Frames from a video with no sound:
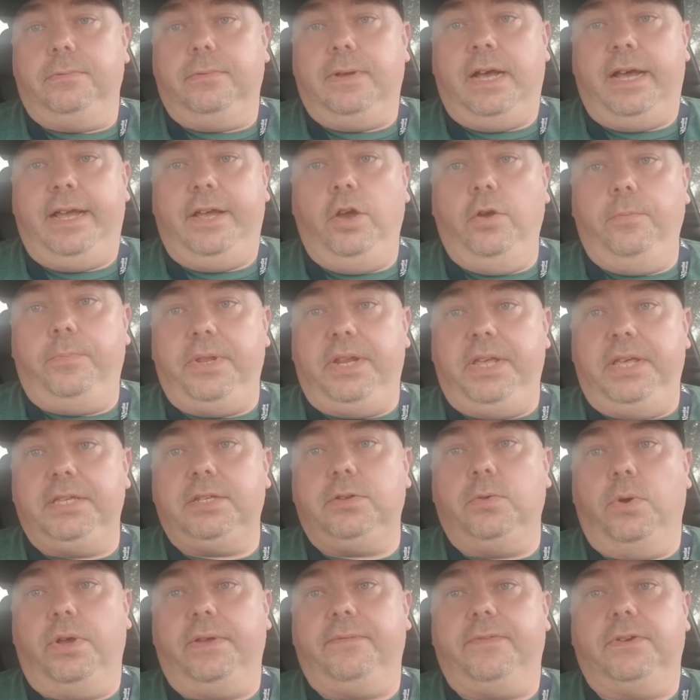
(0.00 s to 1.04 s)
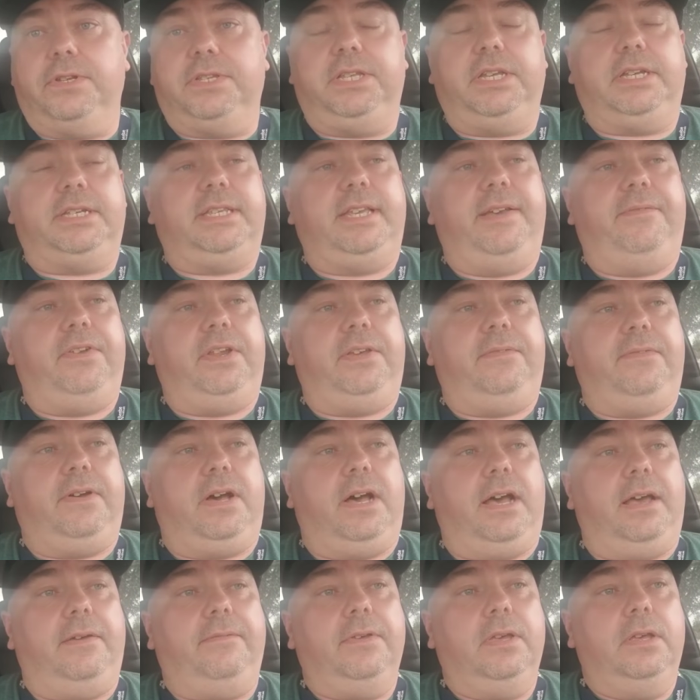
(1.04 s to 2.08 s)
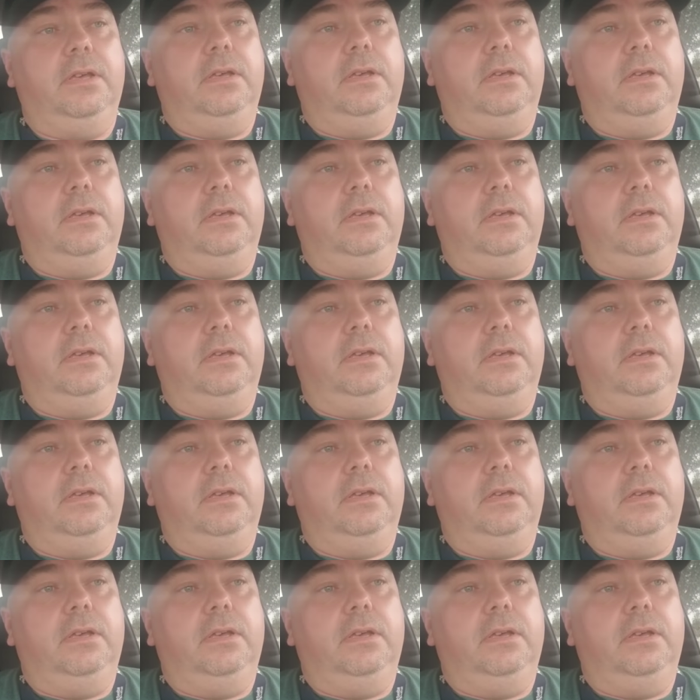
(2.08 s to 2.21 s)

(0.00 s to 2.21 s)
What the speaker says: I hope it is going for 675.